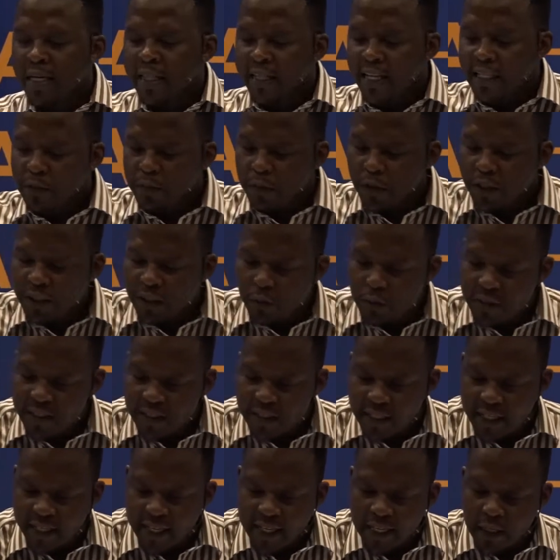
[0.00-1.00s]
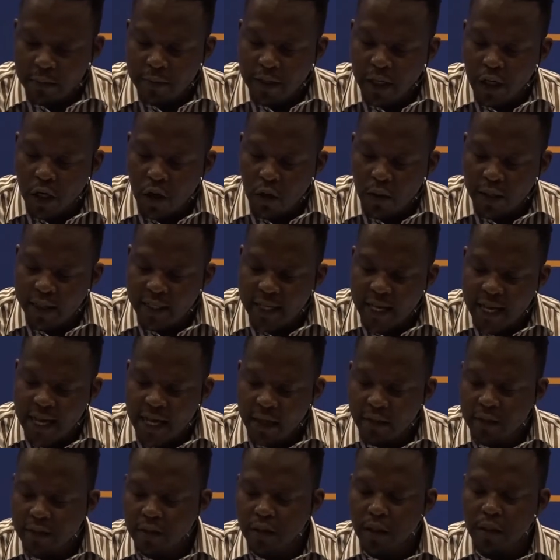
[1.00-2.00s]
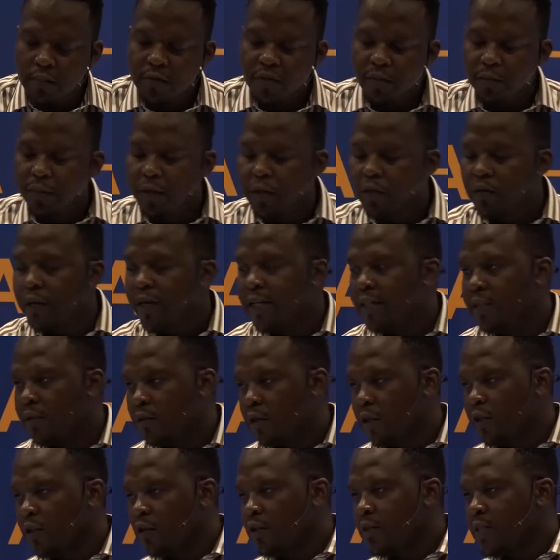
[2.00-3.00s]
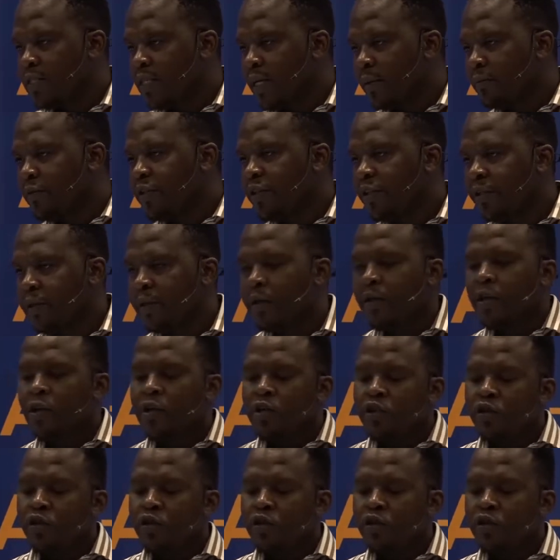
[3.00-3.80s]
That's because it was sitting a little bit lower down in terms of bit rate and consumption,